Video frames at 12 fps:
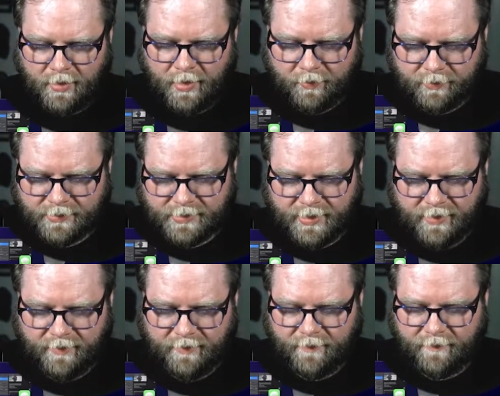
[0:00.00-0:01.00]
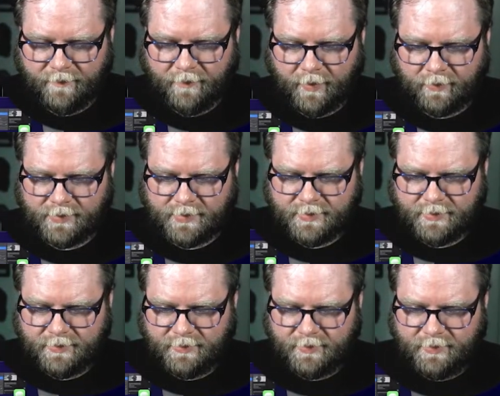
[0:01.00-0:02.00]
And we'll say vault
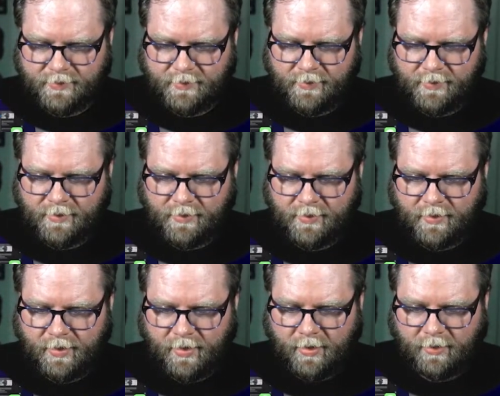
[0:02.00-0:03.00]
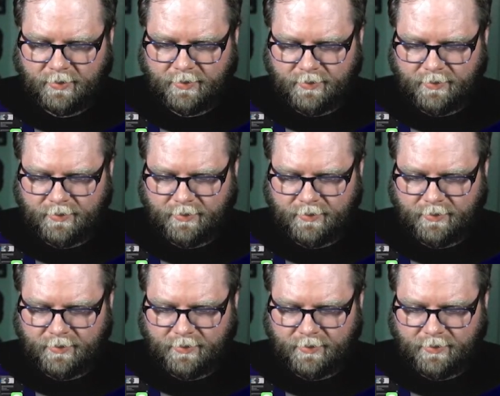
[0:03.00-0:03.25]
auth.